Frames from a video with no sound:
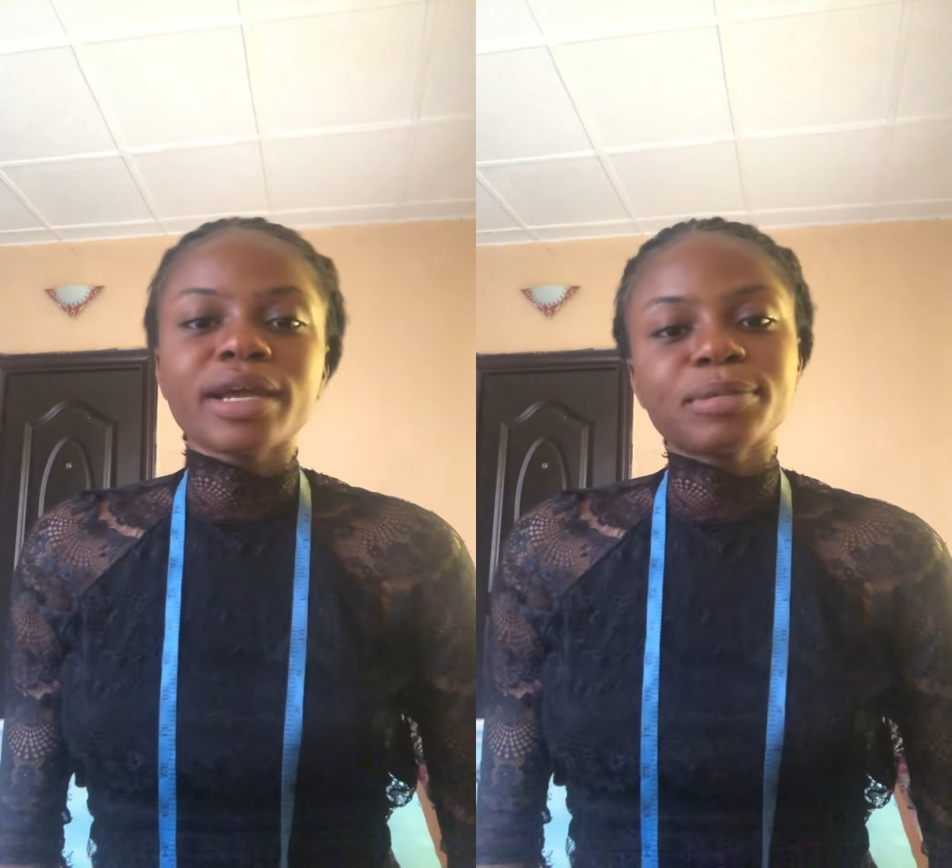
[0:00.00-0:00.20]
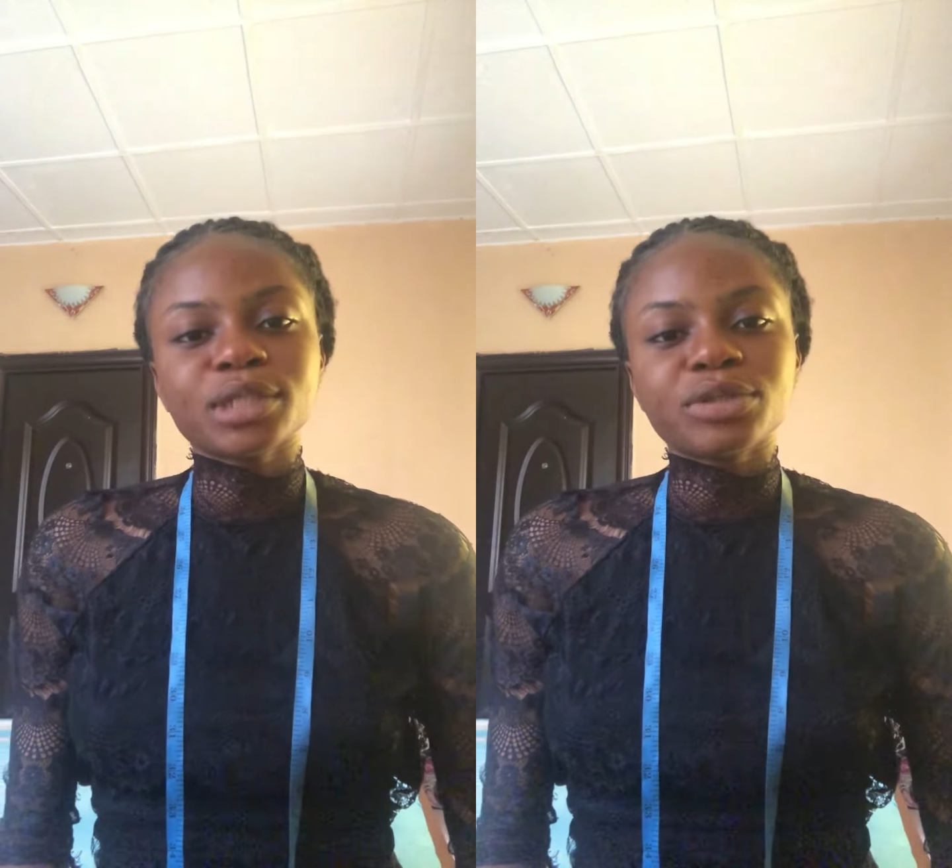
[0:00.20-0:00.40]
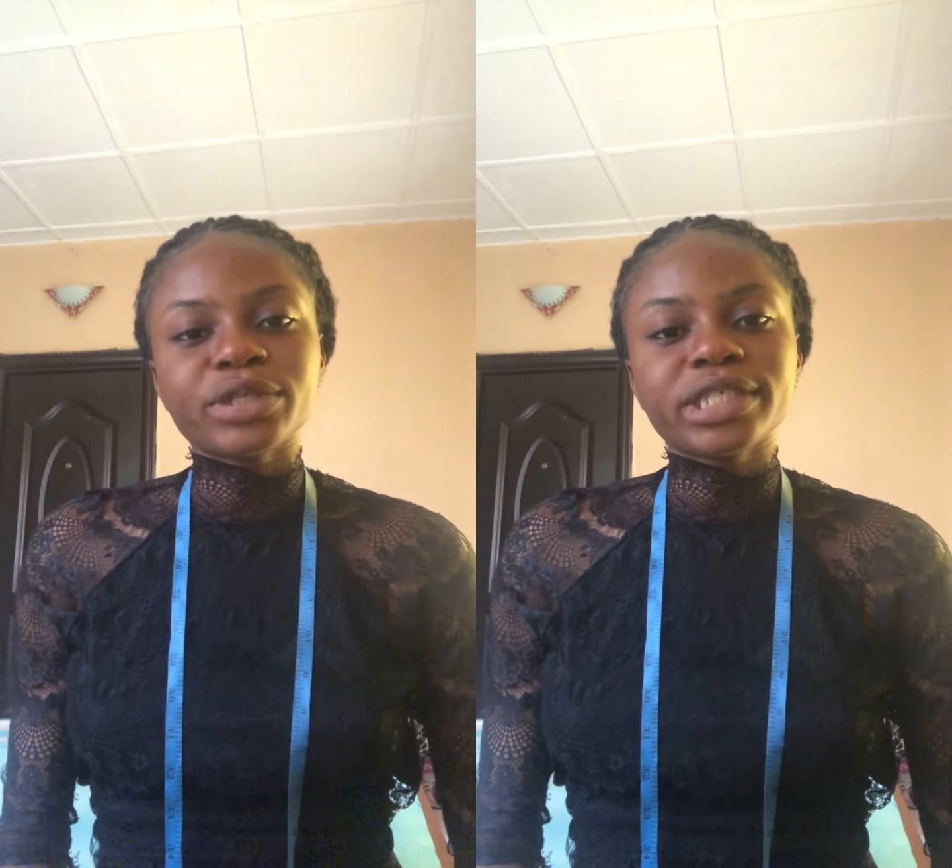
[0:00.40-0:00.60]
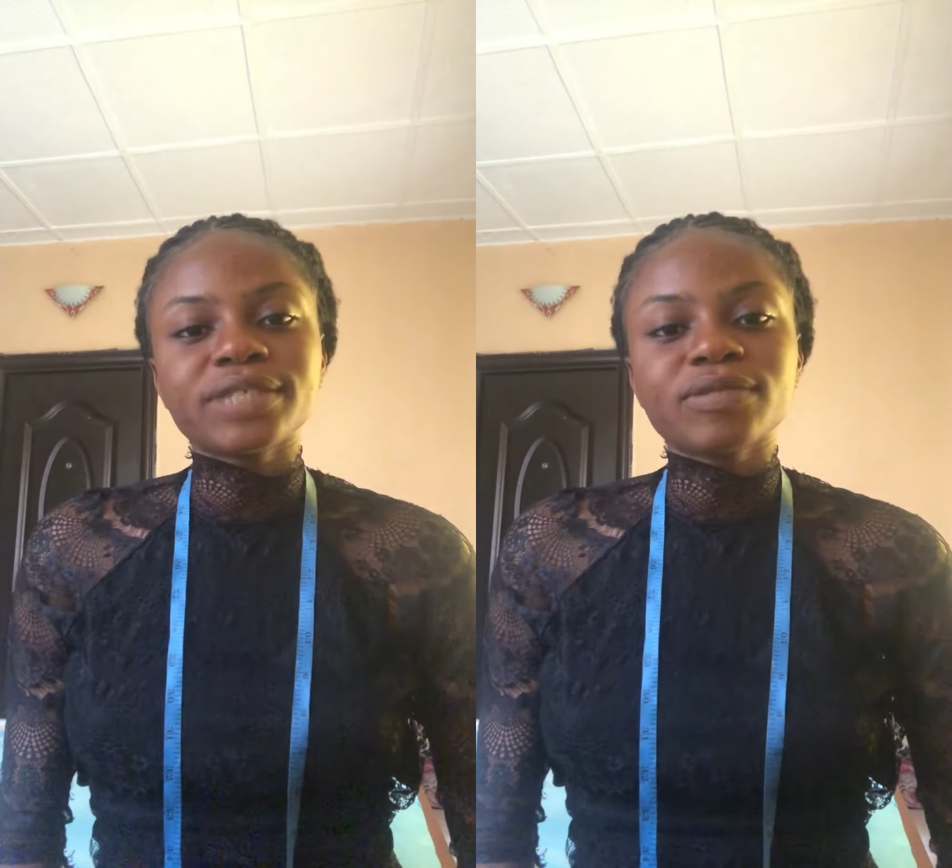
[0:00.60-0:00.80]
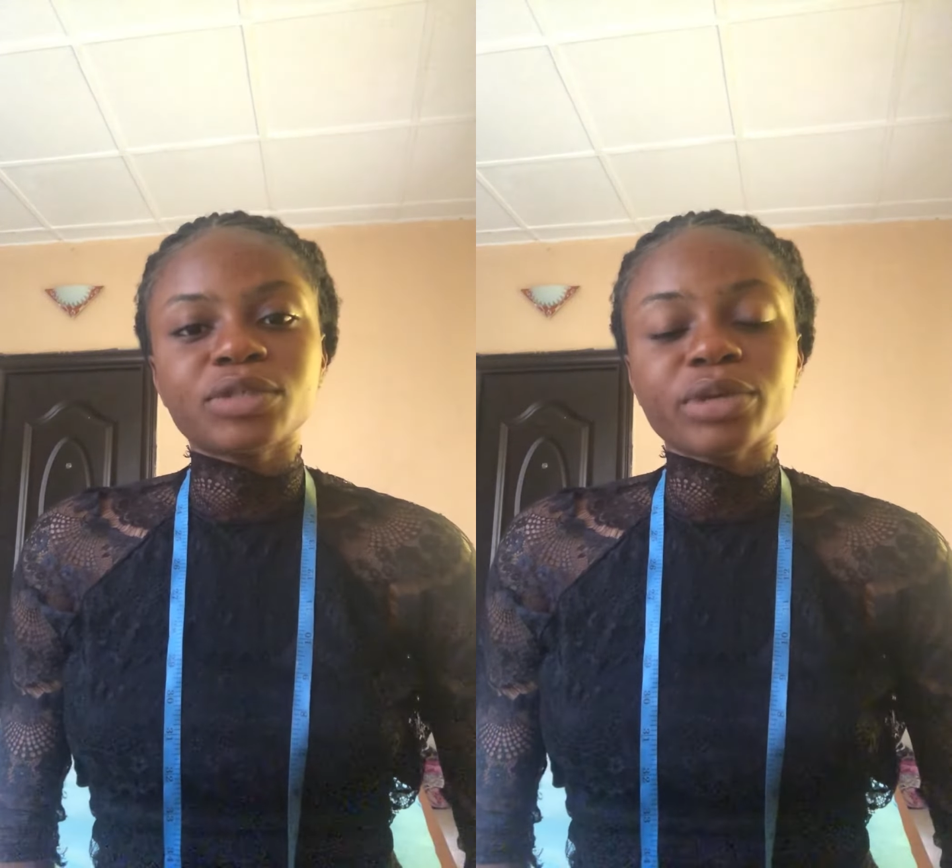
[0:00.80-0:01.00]
I am the
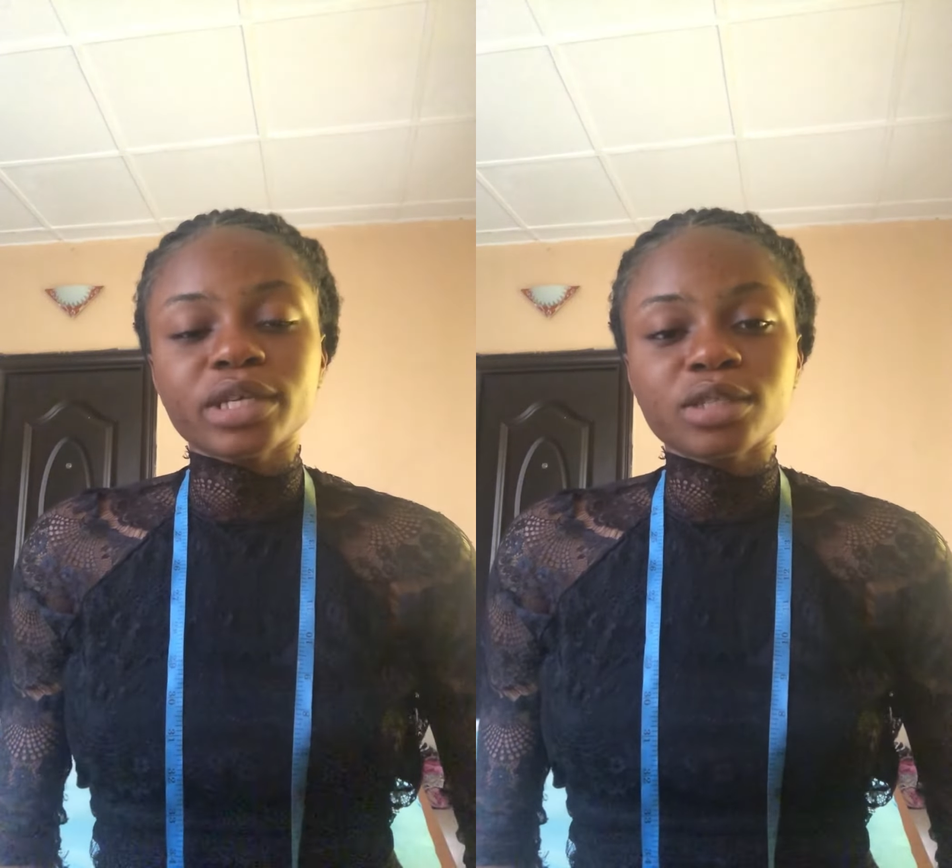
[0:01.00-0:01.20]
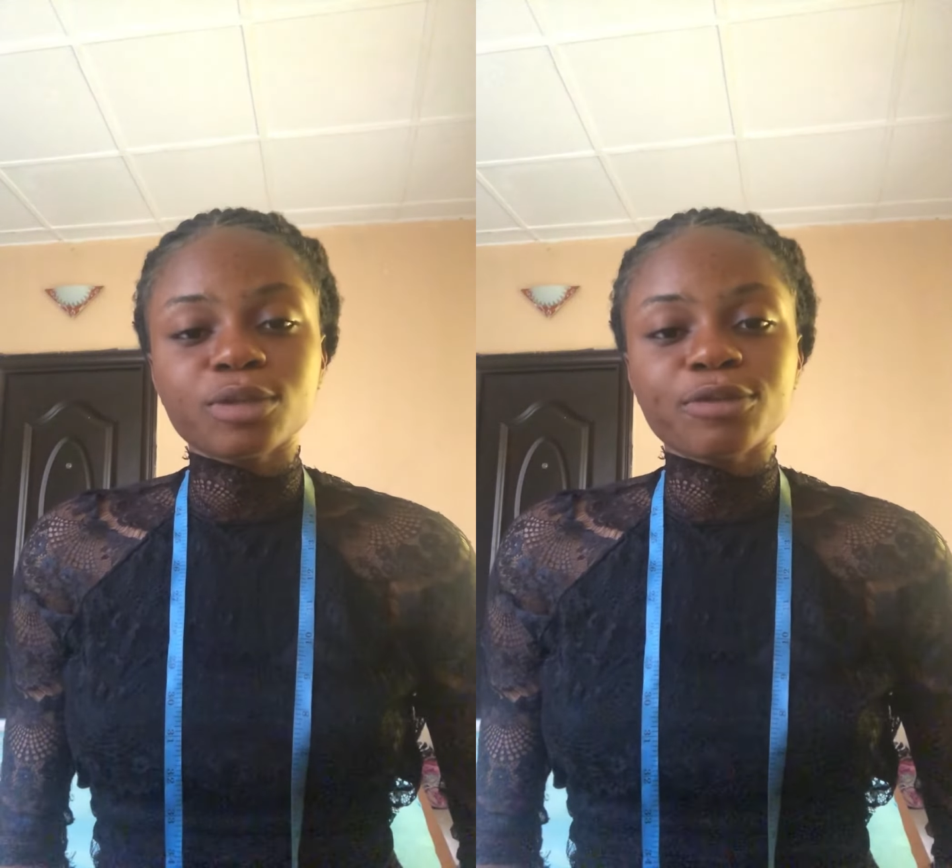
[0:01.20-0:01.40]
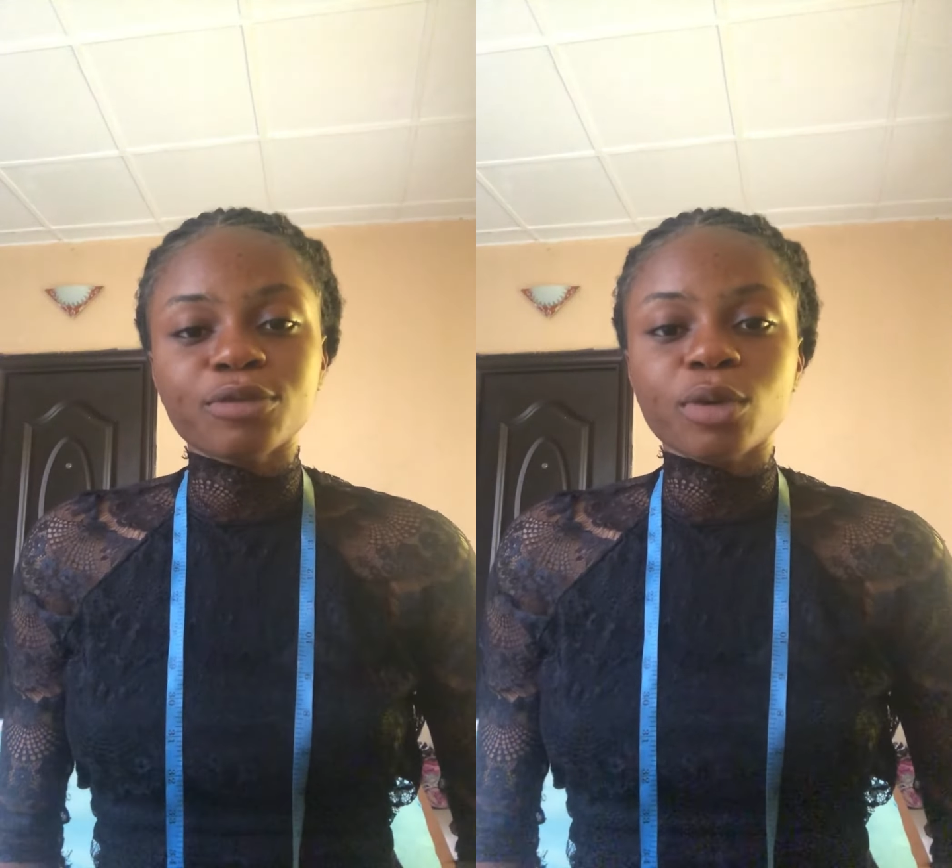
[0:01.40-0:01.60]
creative director for